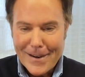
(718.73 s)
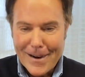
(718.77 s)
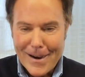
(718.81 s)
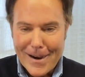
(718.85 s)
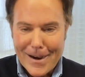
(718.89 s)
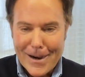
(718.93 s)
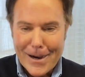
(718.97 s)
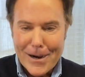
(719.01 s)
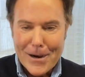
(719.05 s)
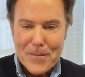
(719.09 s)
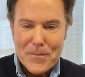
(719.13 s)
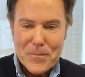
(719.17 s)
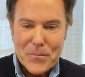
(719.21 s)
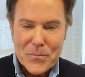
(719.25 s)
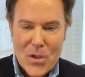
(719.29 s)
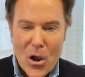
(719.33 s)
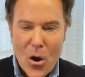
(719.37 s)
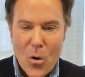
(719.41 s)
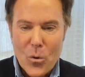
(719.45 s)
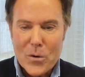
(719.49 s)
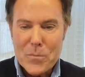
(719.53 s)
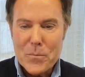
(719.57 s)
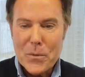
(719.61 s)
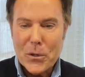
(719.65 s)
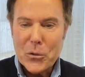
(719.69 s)
Um,
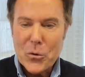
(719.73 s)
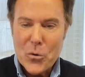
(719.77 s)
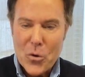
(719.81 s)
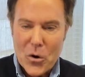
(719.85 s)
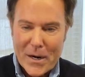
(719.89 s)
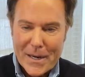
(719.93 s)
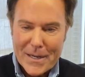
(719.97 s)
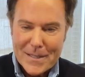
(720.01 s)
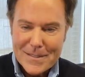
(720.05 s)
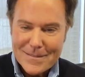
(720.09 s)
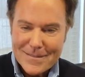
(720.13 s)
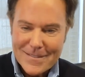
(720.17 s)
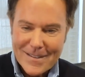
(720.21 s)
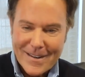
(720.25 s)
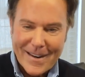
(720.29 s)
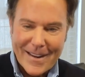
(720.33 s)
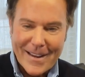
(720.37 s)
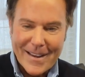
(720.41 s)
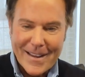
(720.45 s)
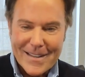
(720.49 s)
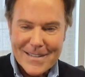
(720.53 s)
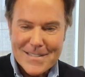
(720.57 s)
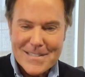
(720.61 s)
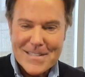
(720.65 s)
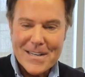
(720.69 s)
Owen McCrory
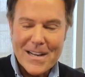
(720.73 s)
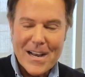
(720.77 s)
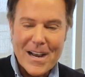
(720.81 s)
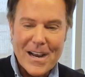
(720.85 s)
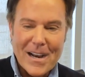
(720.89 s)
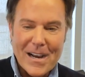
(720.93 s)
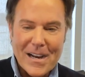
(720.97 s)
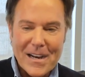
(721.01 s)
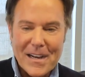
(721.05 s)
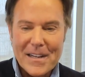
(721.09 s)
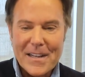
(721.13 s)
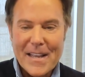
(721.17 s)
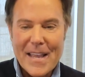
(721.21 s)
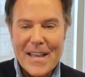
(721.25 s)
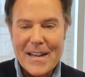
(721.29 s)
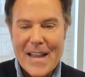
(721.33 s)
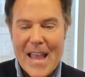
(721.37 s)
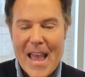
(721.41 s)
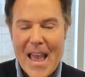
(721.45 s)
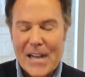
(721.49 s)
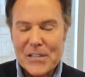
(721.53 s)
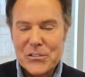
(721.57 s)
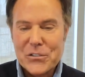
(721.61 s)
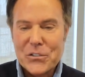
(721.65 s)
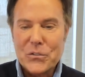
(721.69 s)
and uh,
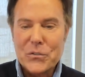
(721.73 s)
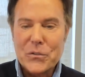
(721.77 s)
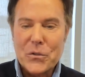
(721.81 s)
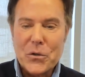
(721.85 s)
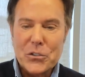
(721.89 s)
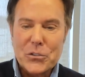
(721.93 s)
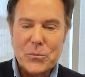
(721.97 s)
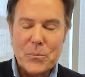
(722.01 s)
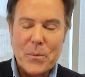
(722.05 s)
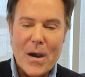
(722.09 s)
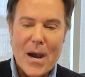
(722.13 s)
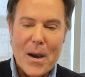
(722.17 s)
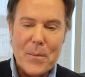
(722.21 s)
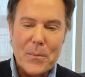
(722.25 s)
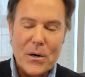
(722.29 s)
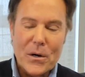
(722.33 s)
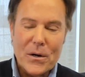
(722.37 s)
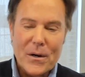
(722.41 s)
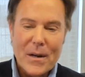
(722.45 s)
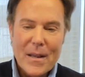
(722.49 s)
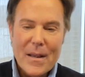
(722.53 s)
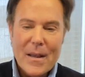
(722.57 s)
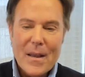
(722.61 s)
and Axel Nussbaumer.